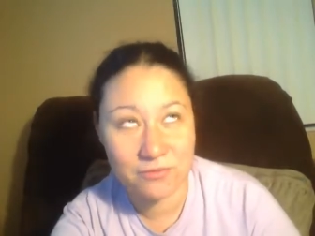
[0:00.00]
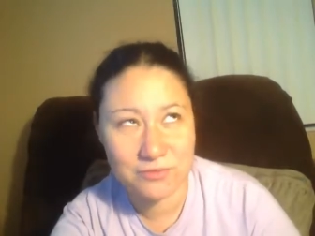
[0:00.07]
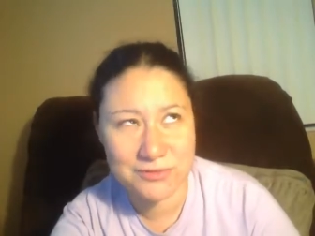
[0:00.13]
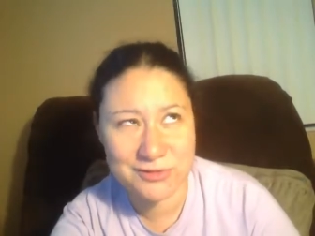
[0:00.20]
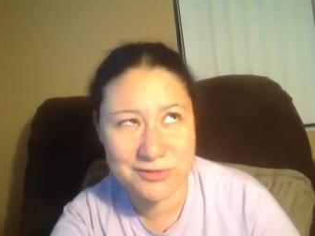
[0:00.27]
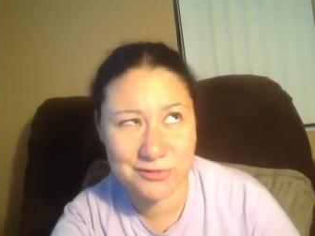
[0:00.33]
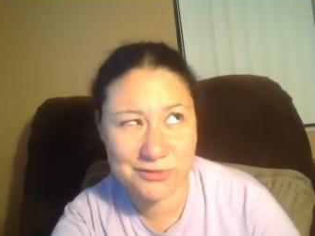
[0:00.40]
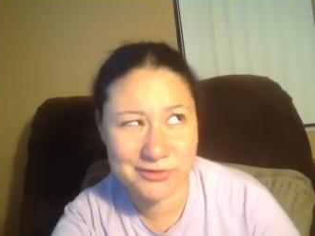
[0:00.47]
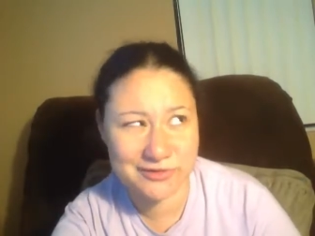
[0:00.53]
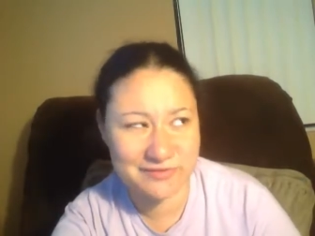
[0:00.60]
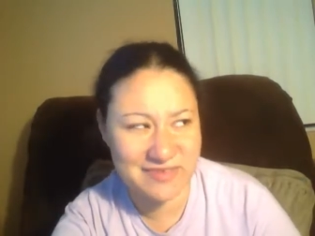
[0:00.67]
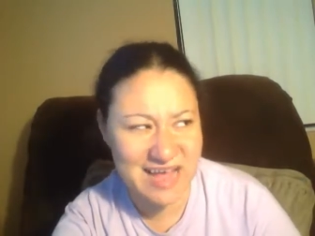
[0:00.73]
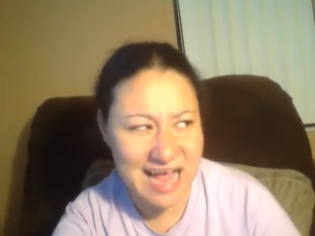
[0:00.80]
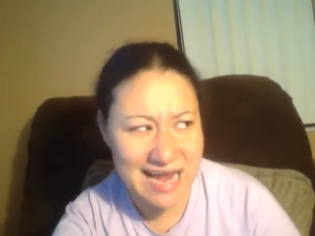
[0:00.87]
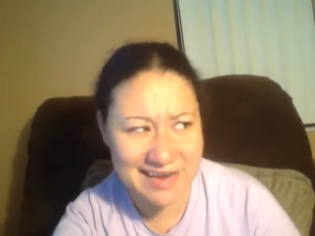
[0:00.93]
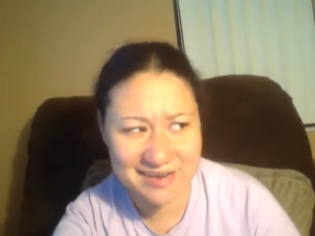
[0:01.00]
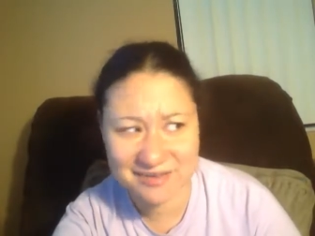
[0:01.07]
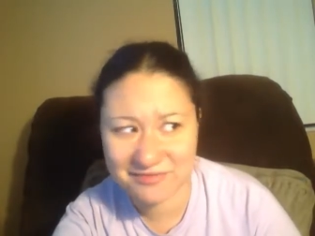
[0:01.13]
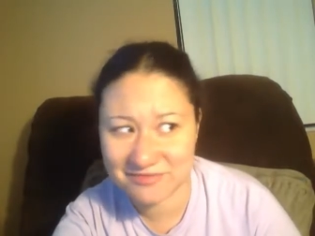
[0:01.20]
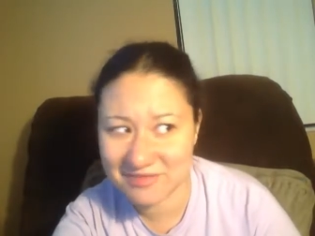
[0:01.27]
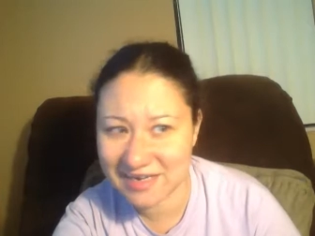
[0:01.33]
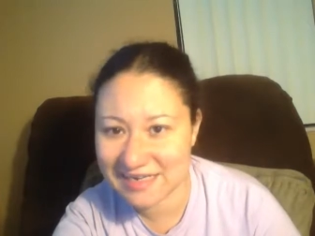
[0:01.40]
sort of kind
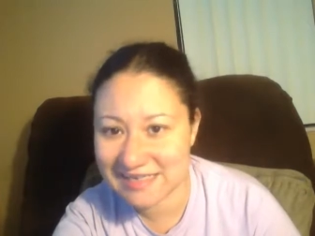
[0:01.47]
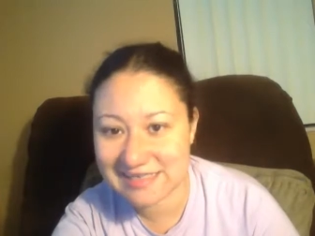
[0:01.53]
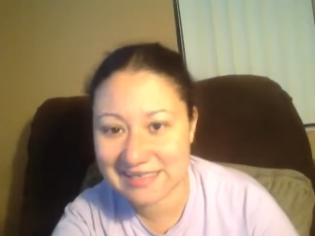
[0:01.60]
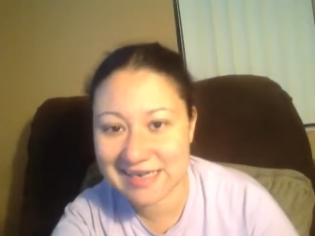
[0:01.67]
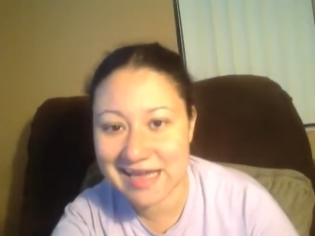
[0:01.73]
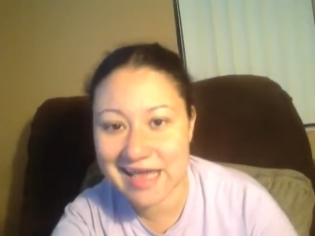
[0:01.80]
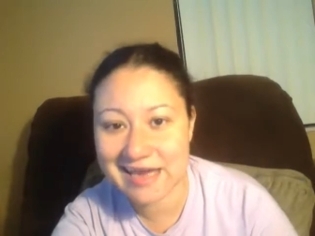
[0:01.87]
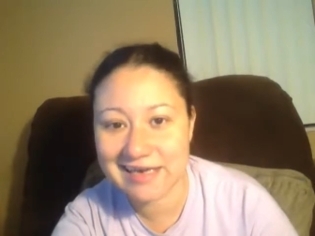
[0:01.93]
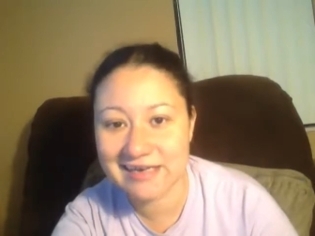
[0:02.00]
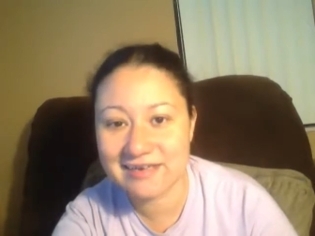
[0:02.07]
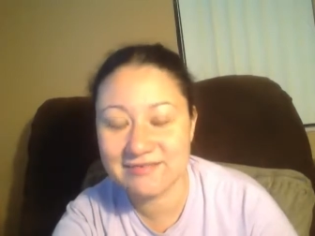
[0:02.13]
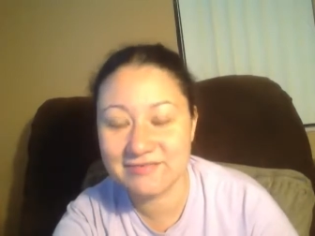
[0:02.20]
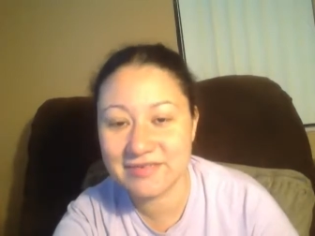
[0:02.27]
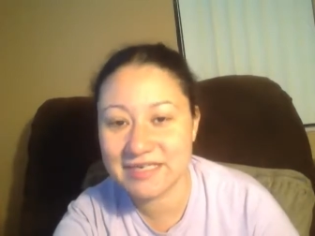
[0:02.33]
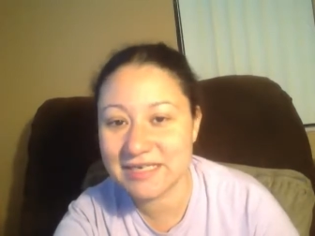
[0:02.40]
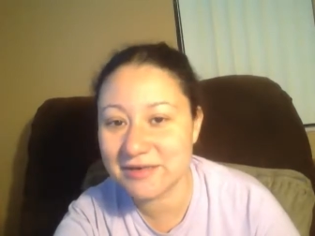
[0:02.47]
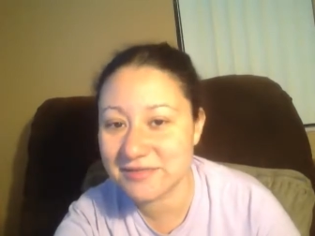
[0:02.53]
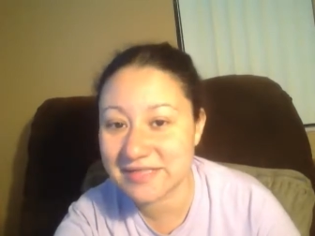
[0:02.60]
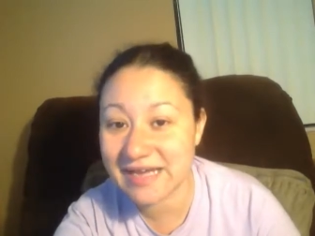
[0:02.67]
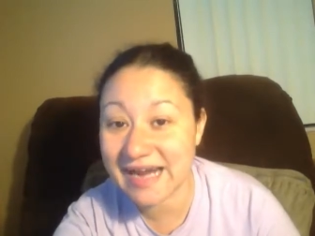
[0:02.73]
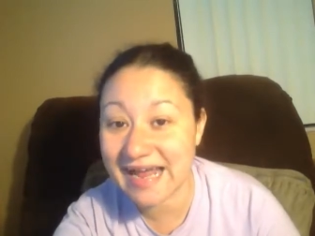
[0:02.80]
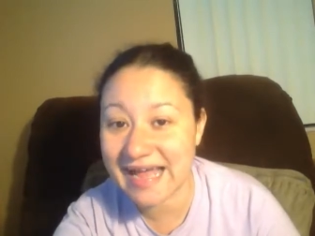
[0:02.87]
of nicely edited
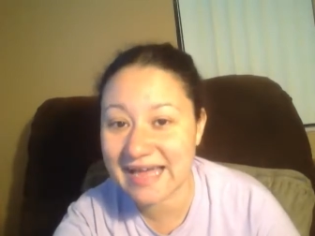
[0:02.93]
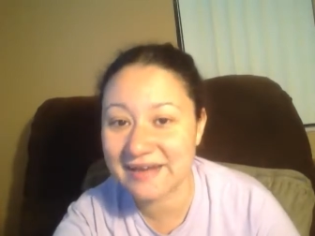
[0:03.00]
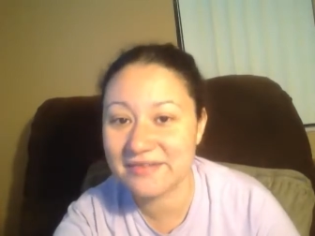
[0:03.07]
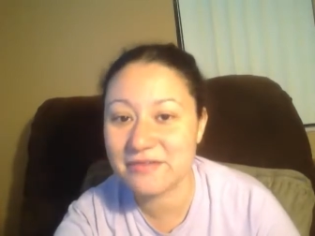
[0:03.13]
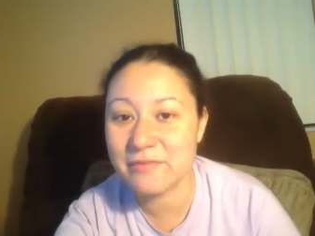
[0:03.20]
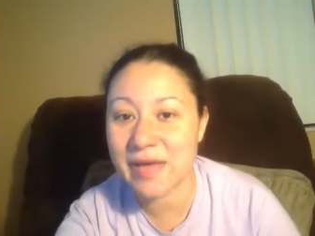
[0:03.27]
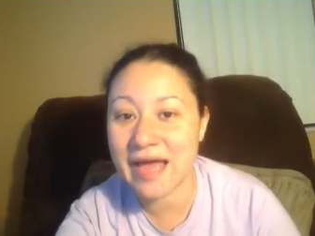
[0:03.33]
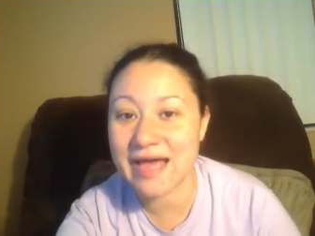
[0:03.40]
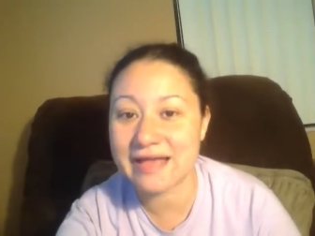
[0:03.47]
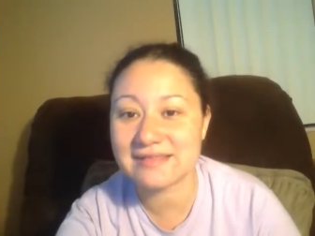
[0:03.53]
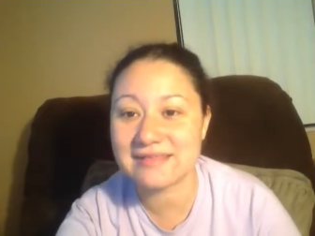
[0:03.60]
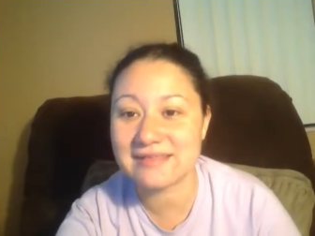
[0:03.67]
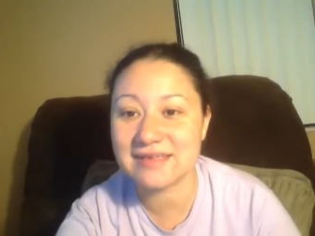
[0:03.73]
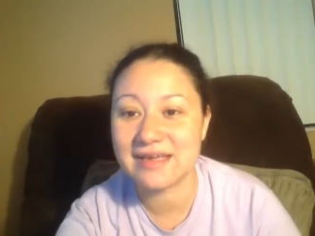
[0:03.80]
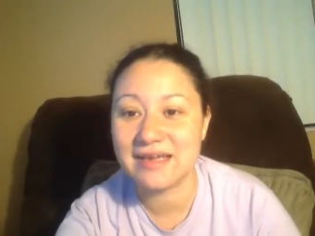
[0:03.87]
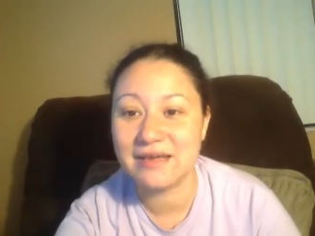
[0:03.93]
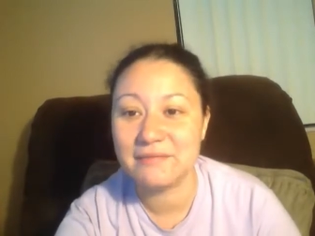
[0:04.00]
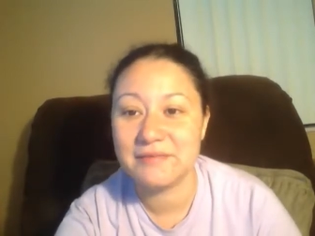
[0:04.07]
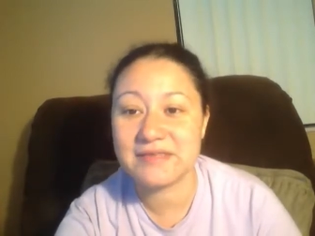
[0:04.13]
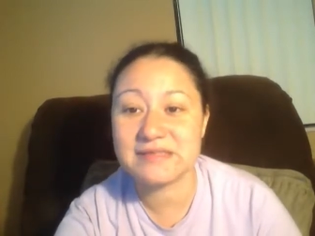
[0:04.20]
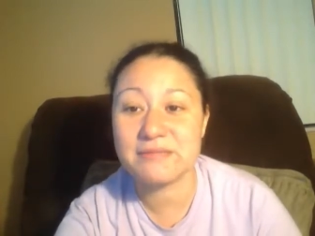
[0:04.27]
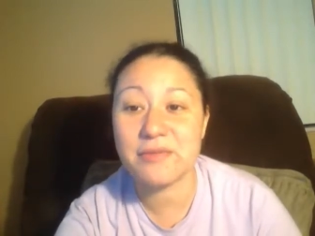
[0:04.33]
videos that I had in the past
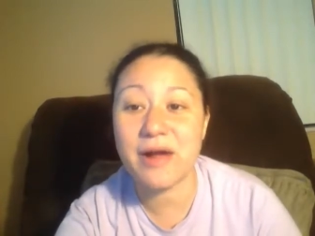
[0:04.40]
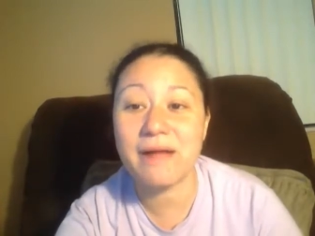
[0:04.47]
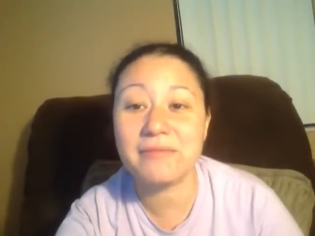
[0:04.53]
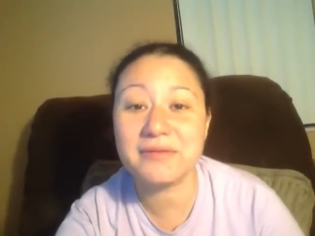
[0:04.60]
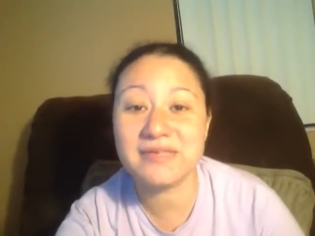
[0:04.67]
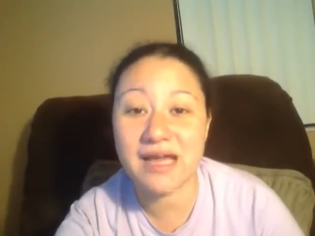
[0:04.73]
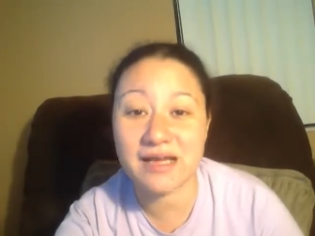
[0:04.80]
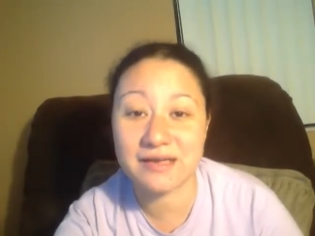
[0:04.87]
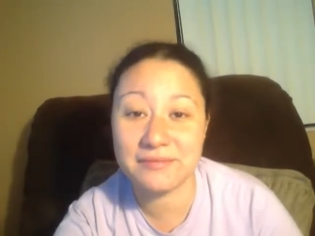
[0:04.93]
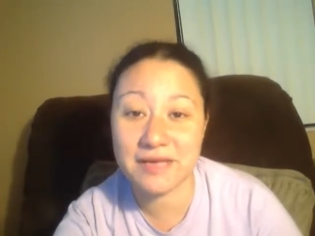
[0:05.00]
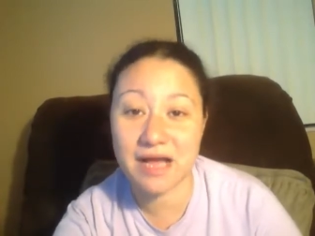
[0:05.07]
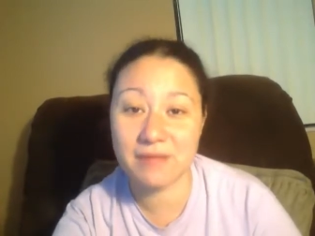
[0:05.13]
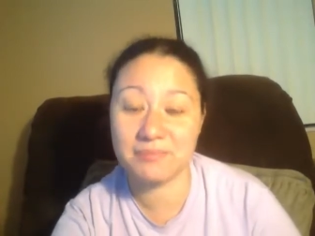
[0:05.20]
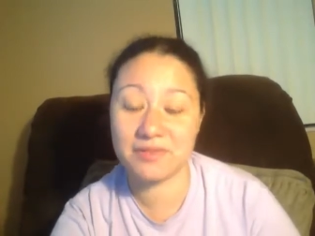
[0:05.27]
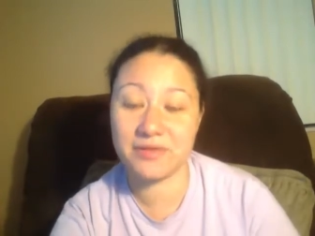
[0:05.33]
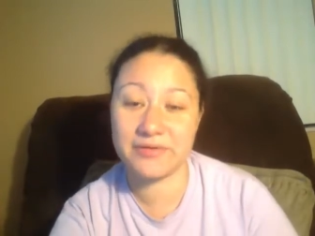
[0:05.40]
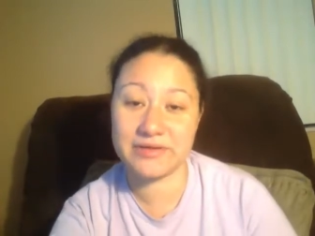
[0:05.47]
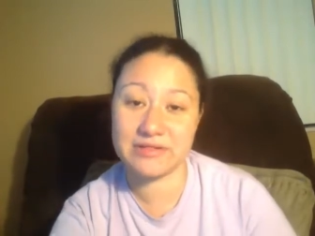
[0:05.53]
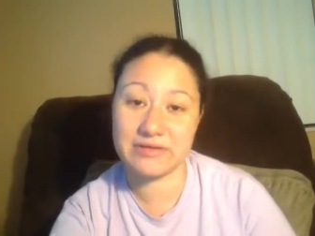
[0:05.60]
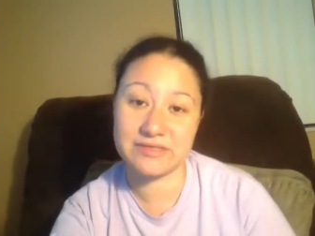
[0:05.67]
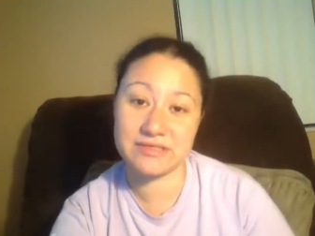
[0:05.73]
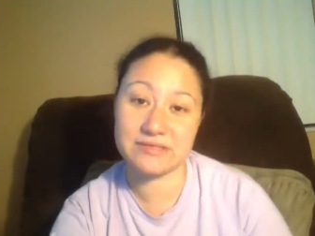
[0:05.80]
because I'm probably not going to be
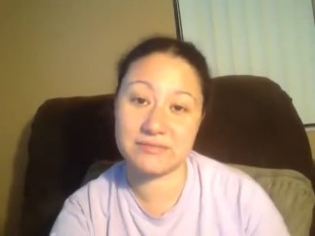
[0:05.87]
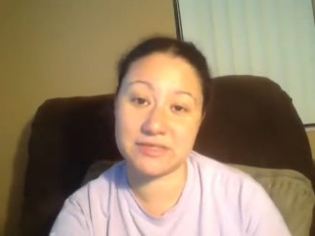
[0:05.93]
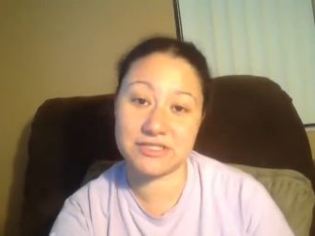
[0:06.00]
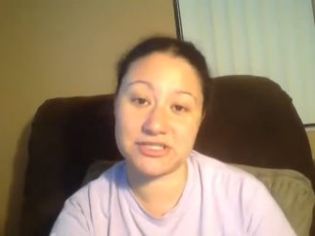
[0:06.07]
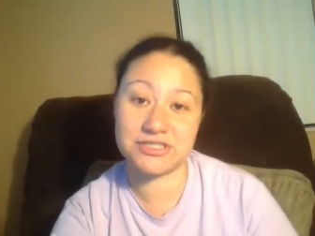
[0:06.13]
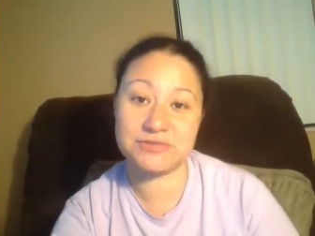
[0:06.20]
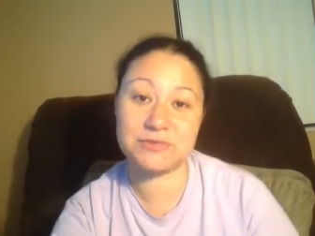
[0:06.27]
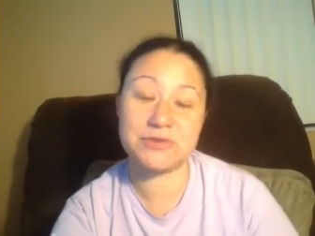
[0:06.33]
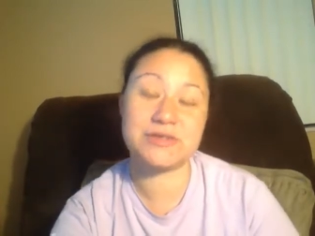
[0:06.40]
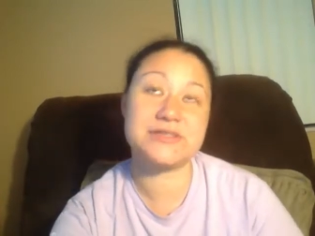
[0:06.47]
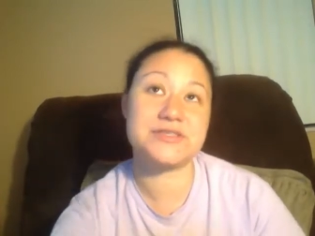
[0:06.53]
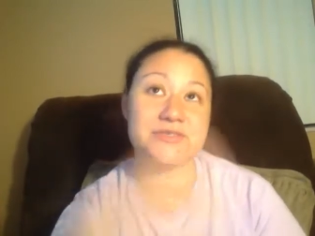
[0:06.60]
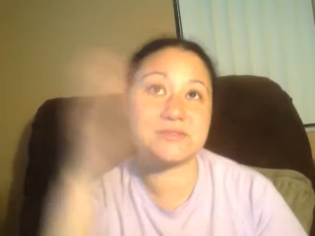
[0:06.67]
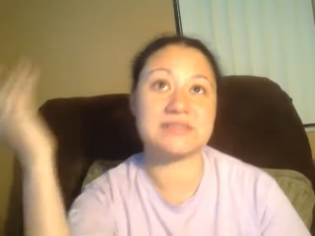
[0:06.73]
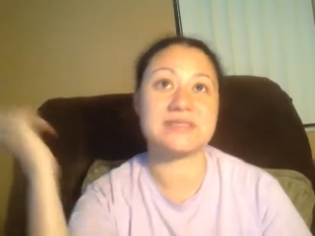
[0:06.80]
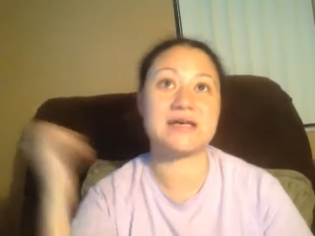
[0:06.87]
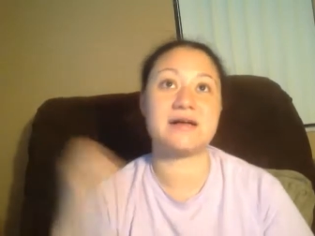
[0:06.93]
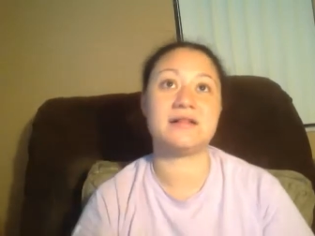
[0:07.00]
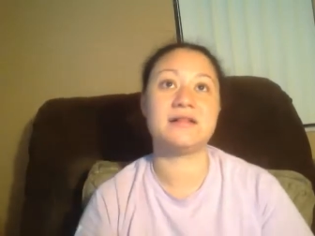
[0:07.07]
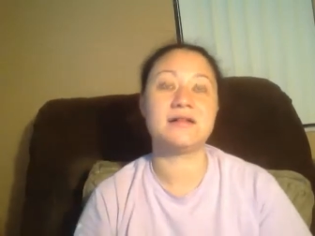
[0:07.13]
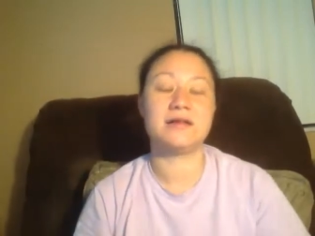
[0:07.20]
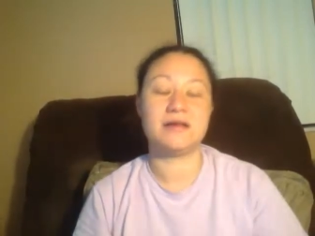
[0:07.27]
uploading those as much anymore, as you can
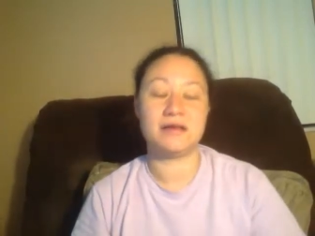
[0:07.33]
tell.